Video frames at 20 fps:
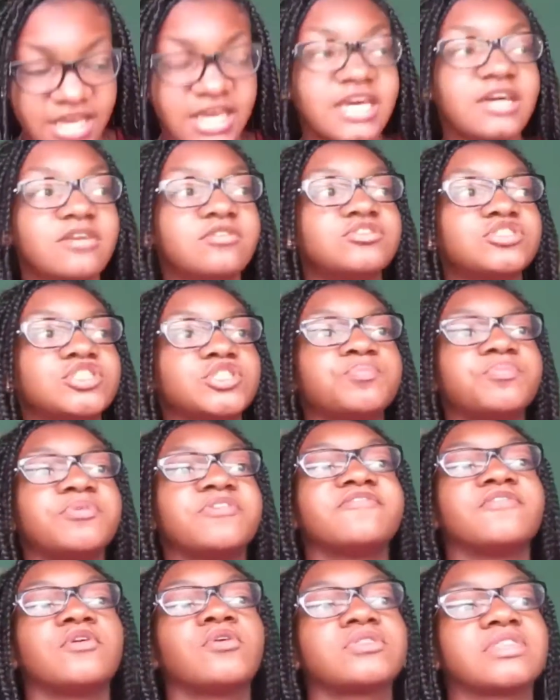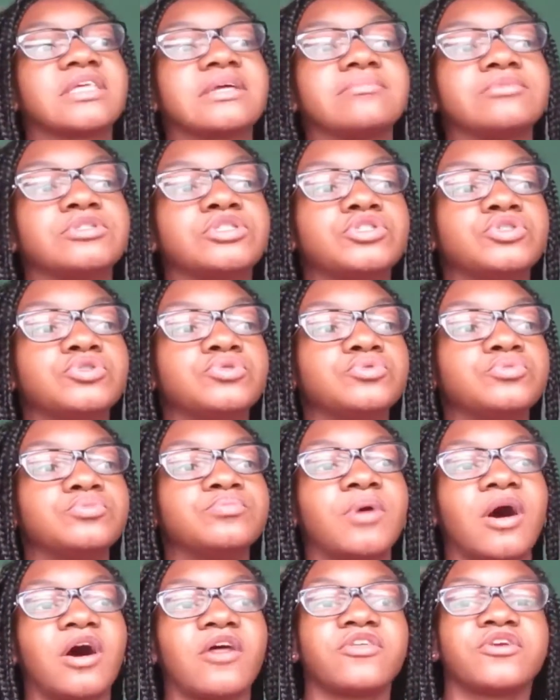it'll just provoke them to
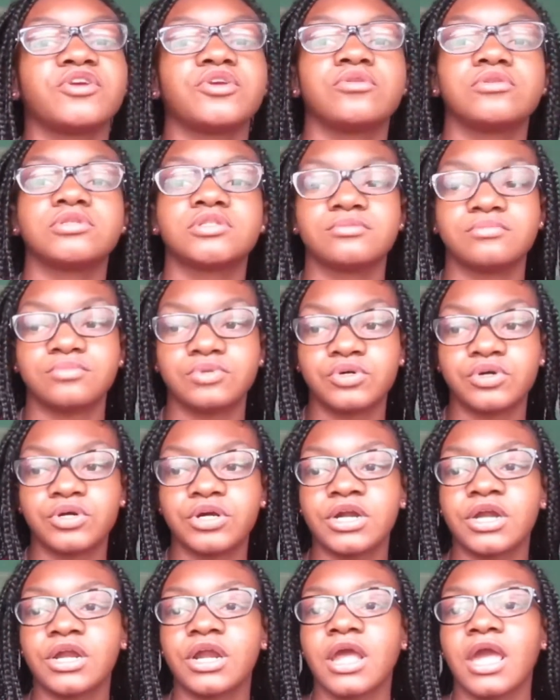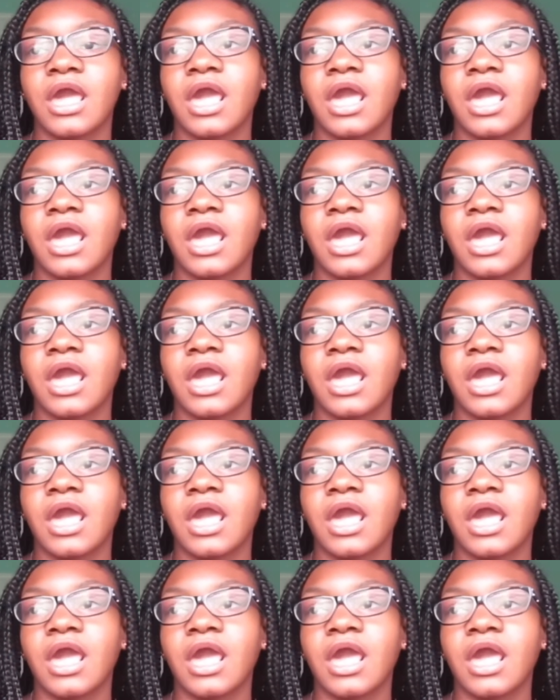bother you some more